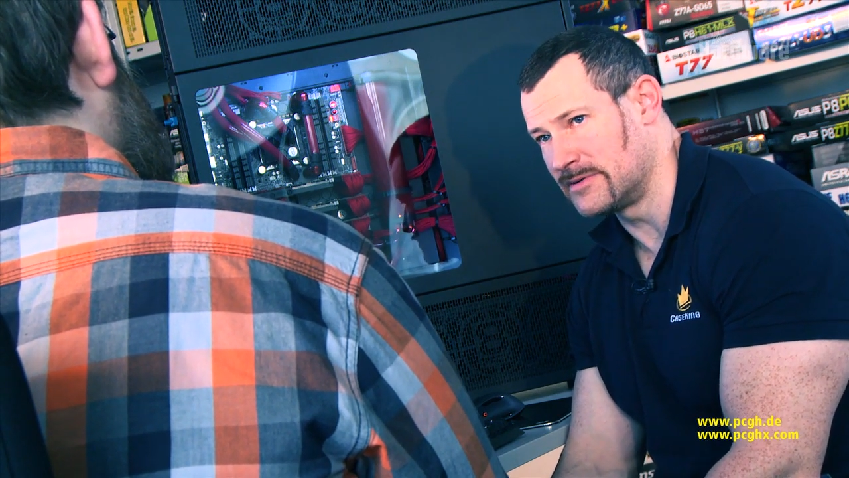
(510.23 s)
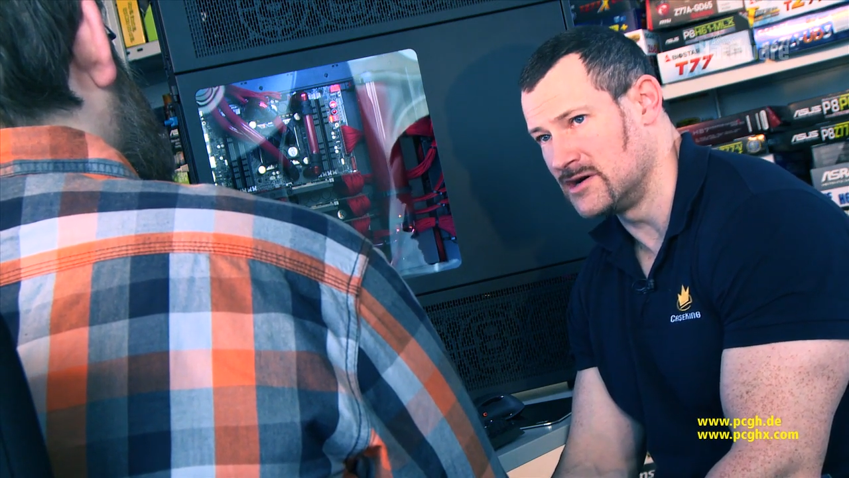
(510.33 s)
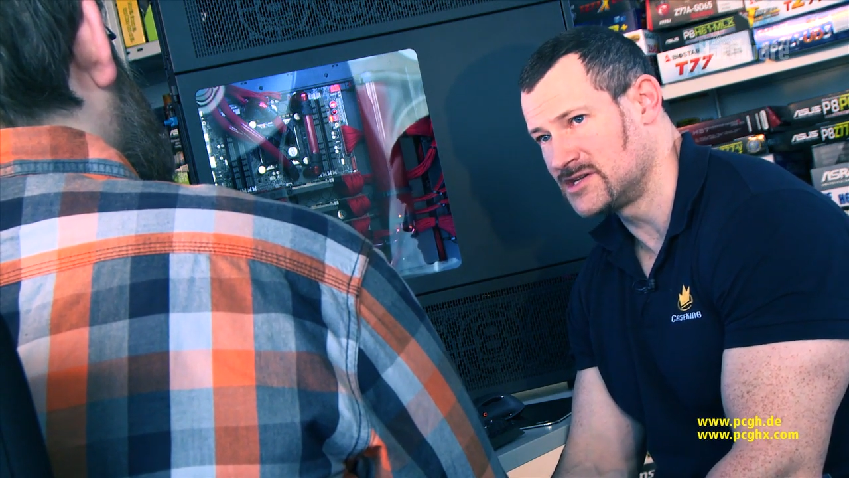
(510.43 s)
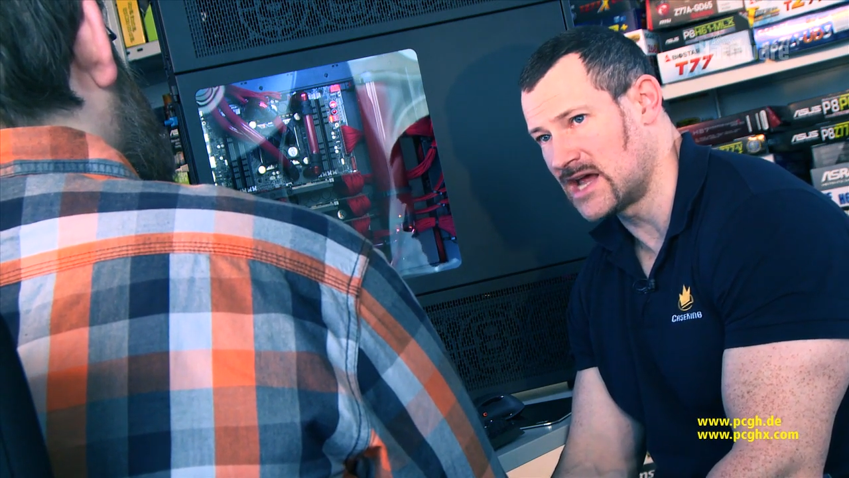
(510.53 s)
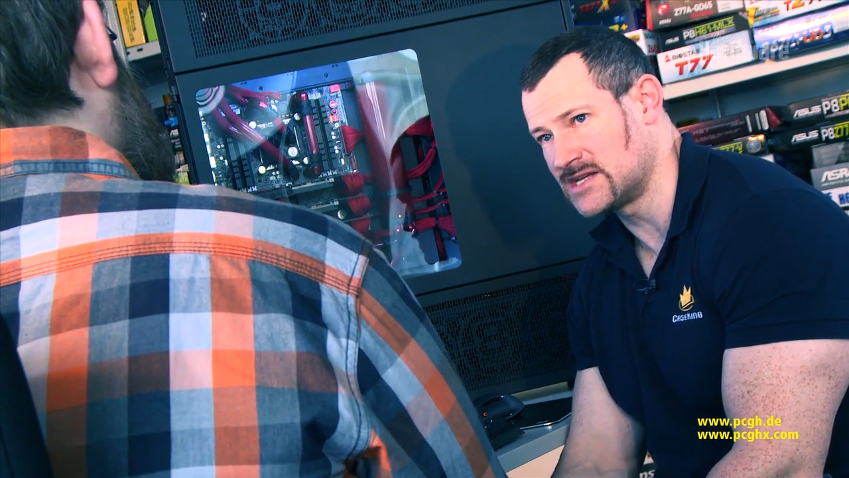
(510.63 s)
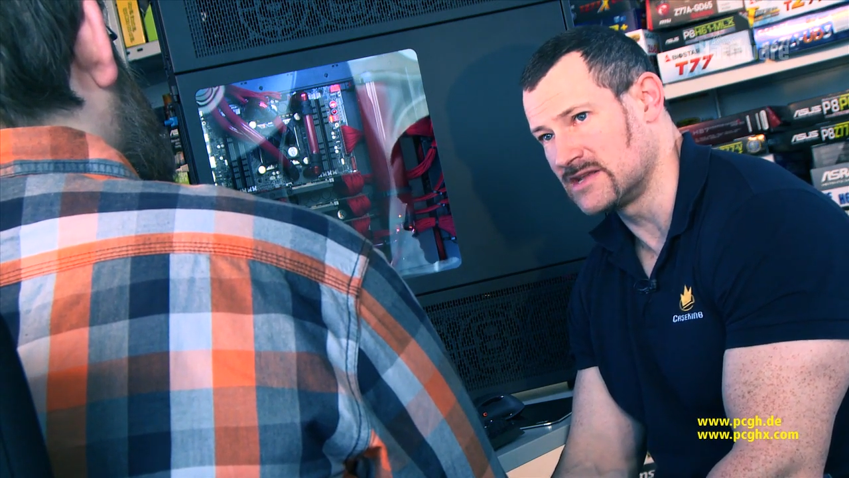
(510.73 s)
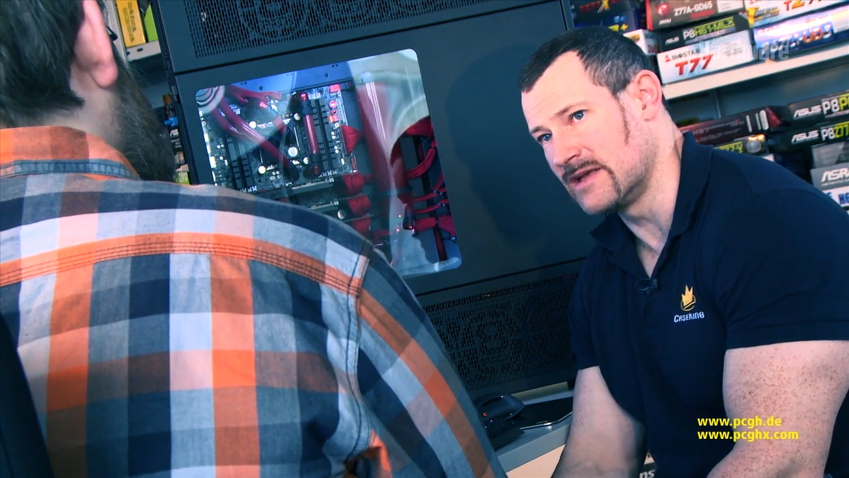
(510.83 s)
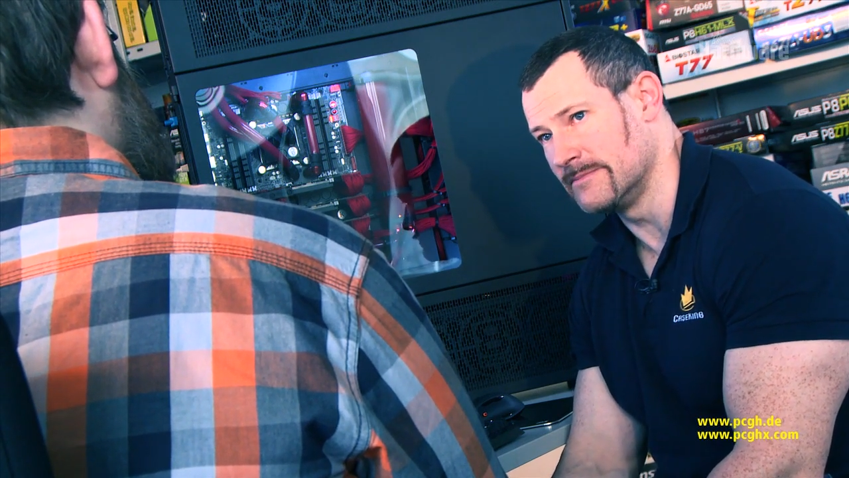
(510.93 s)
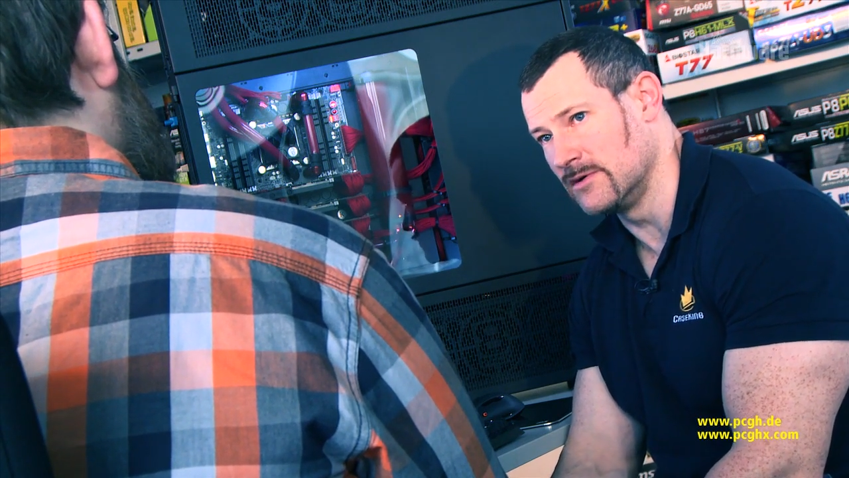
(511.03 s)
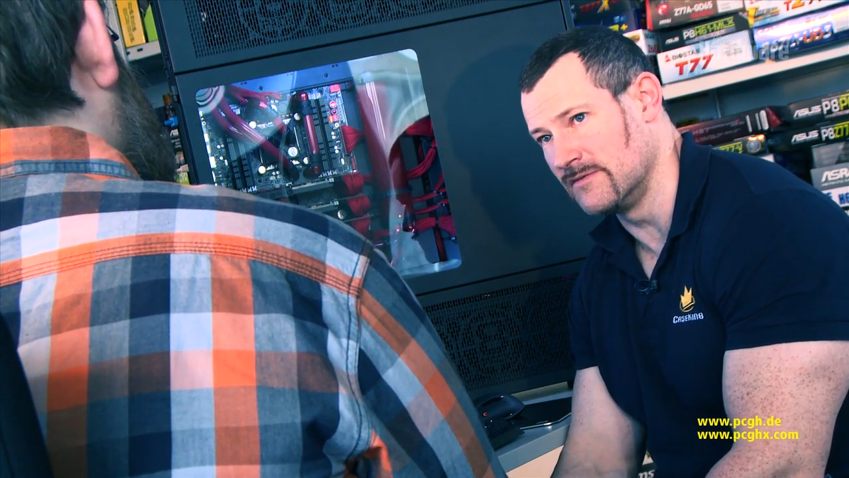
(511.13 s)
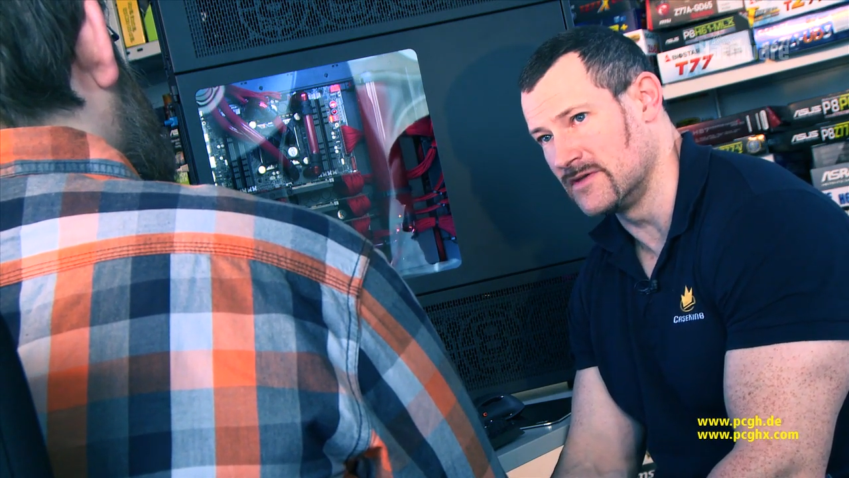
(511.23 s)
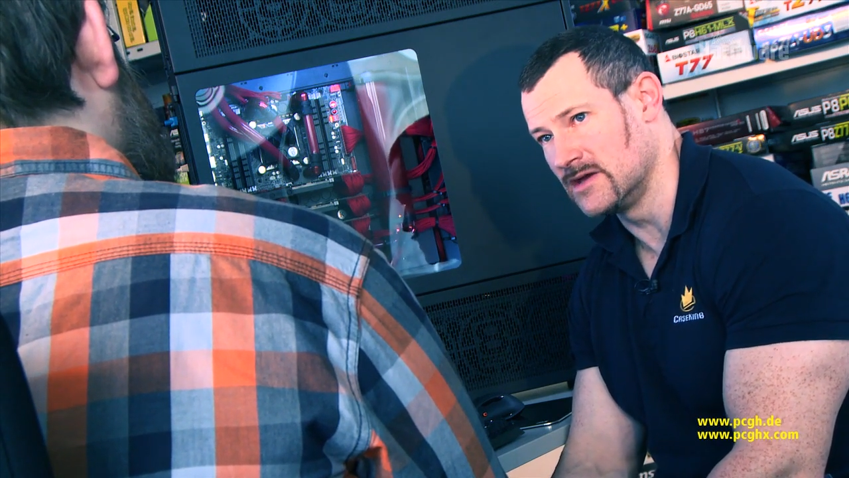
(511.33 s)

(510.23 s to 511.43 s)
process and then move